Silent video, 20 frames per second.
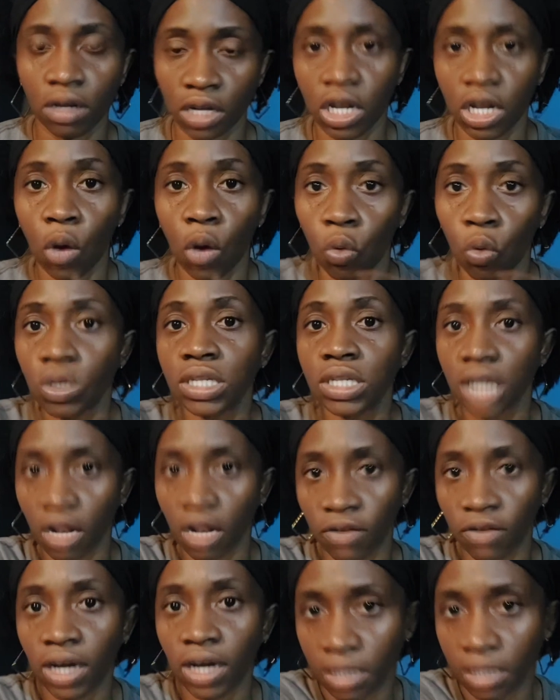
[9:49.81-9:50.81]
own
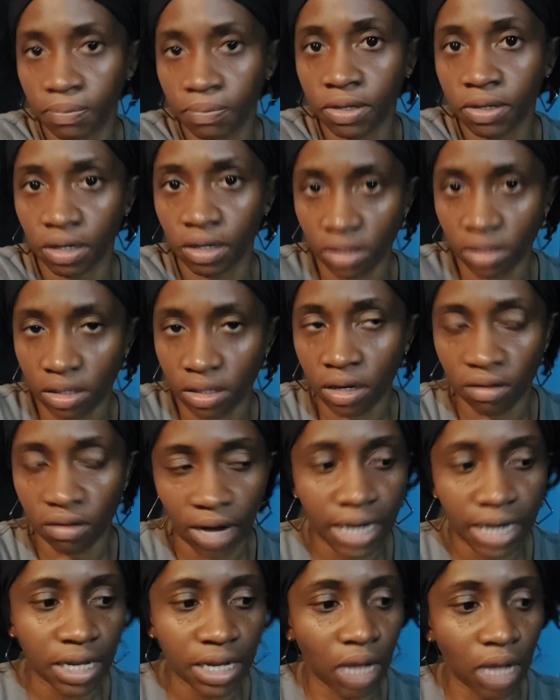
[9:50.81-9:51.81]
self-acceptance. All
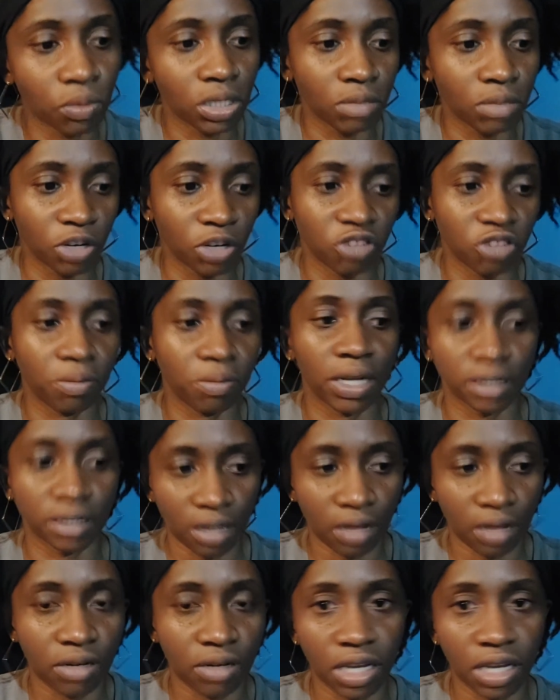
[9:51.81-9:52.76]
right, that was much better.